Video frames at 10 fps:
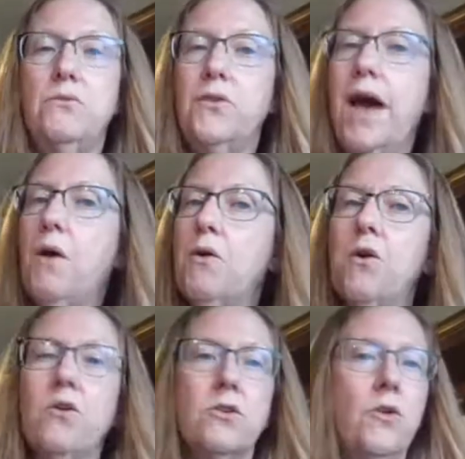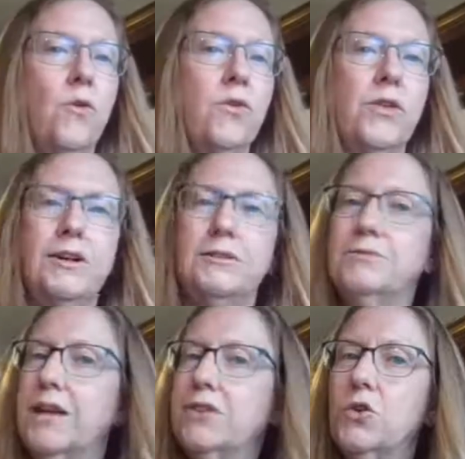flour or, or the
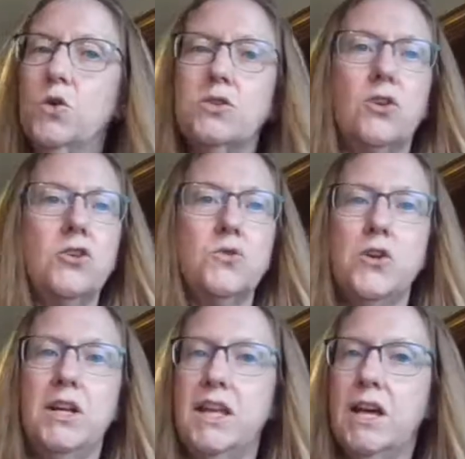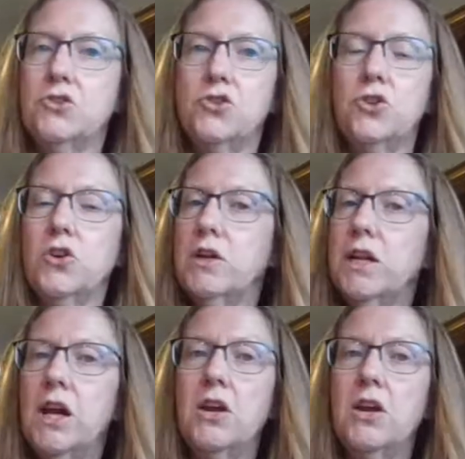like the cornstarch, where you're getting the extra sugar in there.